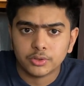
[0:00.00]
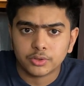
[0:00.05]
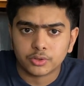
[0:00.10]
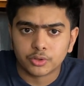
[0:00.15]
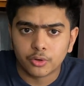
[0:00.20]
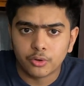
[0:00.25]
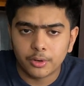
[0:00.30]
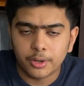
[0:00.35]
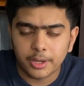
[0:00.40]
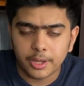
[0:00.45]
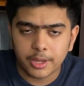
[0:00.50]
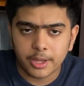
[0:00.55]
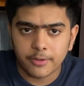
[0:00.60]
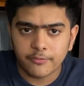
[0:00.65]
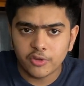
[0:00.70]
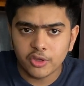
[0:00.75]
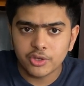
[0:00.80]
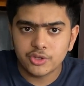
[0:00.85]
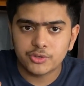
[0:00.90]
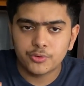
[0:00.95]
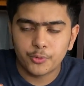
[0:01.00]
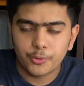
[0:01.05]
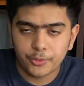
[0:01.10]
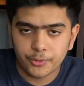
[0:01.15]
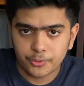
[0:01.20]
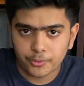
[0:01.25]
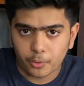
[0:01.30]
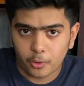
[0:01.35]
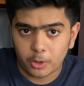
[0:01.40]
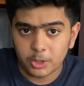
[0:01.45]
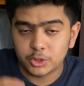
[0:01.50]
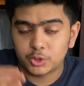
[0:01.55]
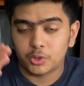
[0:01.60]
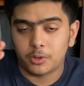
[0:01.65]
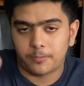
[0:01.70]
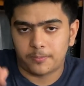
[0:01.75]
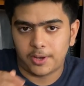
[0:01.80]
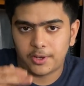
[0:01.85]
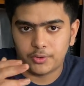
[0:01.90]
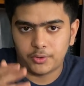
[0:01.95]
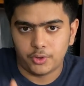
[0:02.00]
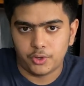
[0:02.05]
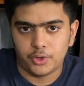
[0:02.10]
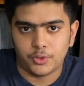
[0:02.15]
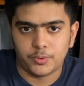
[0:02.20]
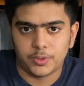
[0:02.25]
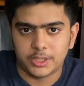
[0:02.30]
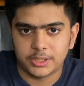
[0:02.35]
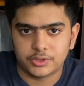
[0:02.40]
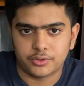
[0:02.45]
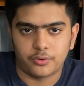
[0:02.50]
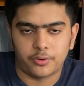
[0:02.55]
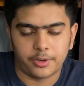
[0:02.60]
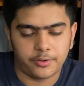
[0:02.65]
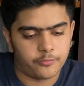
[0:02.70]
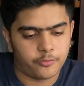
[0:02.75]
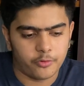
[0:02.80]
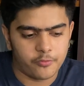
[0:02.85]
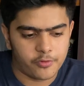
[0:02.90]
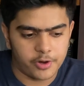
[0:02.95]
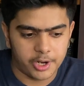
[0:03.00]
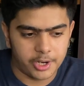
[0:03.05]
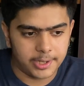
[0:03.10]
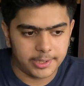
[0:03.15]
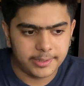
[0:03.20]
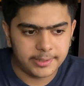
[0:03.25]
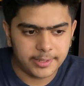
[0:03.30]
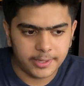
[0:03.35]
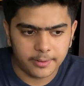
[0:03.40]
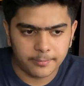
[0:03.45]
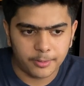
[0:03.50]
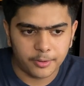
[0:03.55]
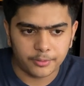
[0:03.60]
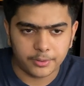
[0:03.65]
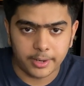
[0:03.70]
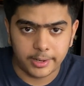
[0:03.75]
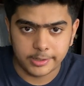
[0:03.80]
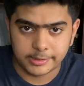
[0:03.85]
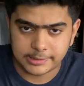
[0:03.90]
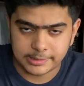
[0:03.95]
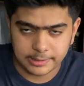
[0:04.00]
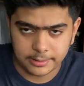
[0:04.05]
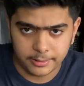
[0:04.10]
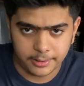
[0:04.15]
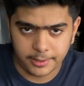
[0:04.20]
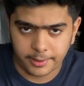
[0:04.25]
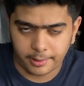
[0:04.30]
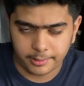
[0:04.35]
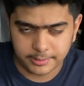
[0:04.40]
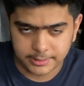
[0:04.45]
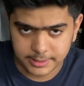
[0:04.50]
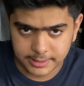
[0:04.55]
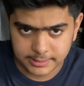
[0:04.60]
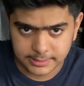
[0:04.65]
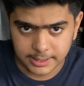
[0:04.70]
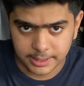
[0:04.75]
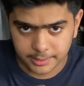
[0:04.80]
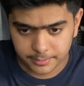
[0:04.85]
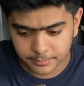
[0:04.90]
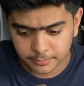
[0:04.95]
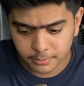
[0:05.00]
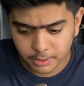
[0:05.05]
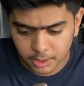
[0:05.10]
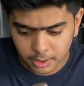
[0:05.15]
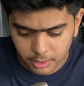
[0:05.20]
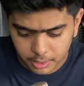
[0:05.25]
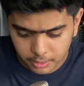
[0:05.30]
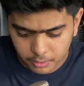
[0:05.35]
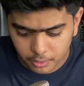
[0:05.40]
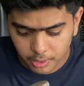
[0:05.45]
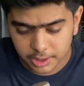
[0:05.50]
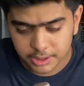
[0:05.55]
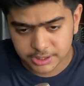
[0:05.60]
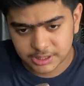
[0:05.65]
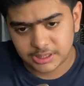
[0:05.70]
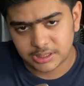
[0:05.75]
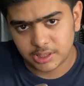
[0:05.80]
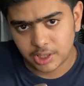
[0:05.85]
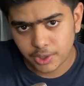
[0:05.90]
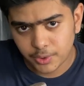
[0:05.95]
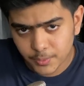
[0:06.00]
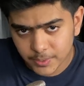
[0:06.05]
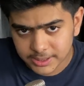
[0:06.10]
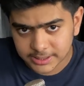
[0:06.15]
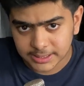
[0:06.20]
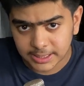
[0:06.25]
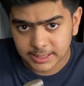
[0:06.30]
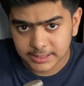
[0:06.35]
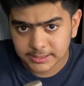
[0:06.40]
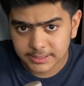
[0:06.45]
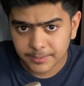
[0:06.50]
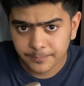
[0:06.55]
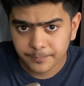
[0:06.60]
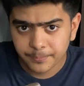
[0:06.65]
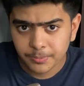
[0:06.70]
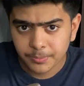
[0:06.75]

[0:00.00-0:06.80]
So if you're a student also applying to the US, or if you've heard anything about the essays that the colleges in the US ask,